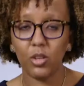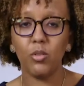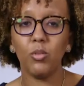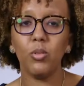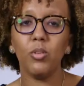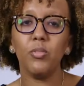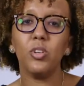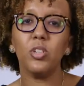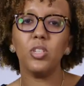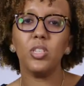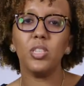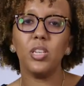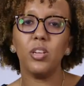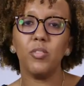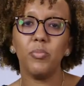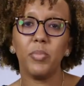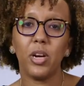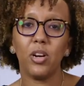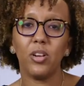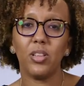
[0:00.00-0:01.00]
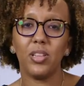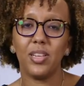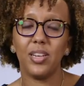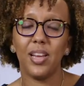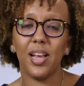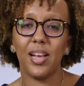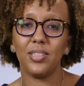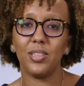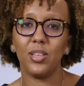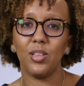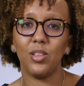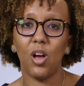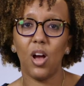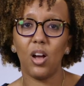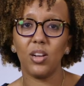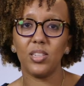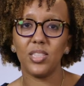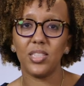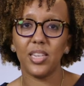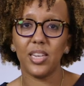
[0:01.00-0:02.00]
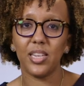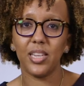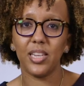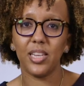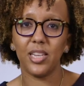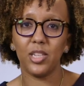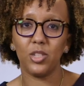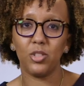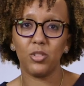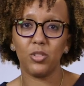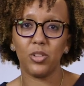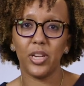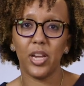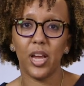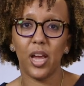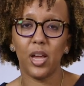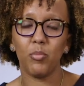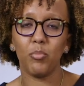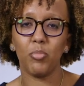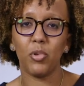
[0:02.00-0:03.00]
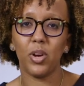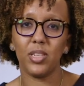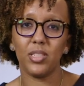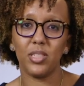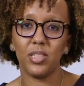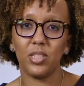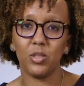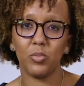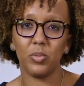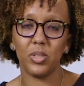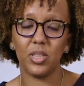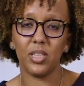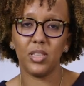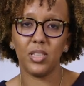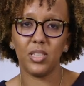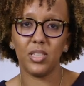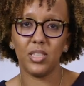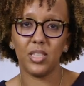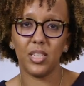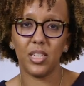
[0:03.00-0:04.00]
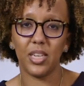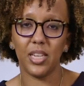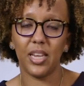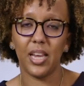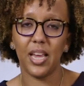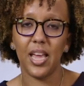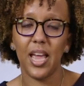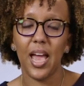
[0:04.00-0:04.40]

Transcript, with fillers: University of Maryland has a long-standing history and presence within the city,